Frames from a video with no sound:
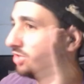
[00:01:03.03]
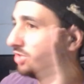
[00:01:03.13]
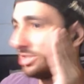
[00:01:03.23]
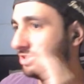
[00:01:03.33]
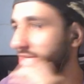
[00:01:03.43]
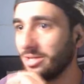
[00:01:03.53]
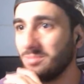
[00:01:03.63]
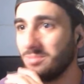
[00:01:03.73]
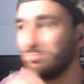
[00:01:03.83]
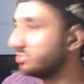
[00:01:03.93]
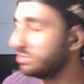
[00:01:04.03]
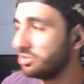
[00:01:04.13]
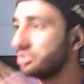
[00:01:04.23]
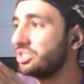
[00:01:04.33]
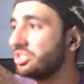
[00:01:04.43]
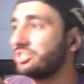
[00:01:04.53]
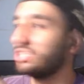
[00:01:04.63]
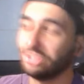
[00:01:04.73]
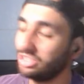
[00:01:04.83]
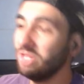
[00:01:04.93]
just her.
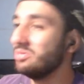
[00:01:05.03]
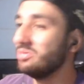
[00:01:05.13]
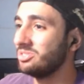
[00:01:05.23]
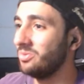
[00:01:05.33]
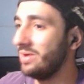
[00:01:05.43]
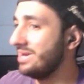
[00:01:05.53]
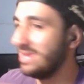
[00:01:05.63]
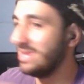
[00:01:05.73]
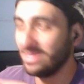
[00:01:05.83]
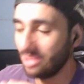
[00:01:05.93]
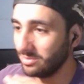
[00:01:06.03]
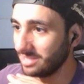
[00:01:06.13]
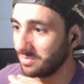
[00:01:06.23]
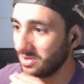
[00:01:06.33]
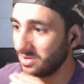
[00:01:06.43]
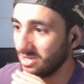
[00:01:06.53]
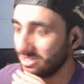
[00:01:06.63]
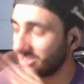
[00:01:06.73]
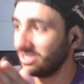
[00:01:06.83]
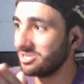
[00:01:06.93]
She was the one that was able
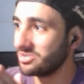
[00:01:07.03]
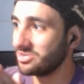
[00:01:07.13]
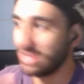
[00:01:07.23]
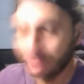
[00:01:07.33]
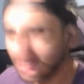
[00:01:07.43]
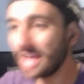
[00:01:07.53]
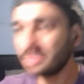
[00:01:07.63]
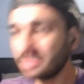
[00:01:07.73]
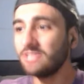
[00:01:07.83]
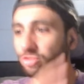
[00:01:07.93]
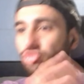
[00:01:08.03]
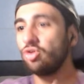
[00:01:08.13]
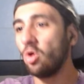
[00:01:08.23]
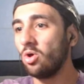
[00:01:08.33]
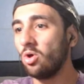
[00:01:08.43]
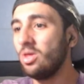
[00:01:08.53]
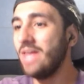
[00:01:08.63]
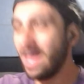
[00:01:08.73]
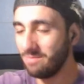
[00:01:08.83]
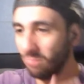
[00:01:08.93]
to clear your name. I think Sol
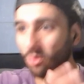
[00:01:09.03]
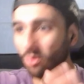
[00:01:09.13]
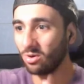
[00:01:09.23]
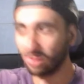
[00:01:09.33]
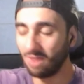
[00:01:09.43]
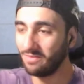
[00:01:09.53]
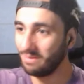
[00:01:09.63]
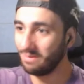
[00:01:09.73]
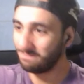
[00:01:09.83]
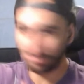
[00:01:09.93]
had more of a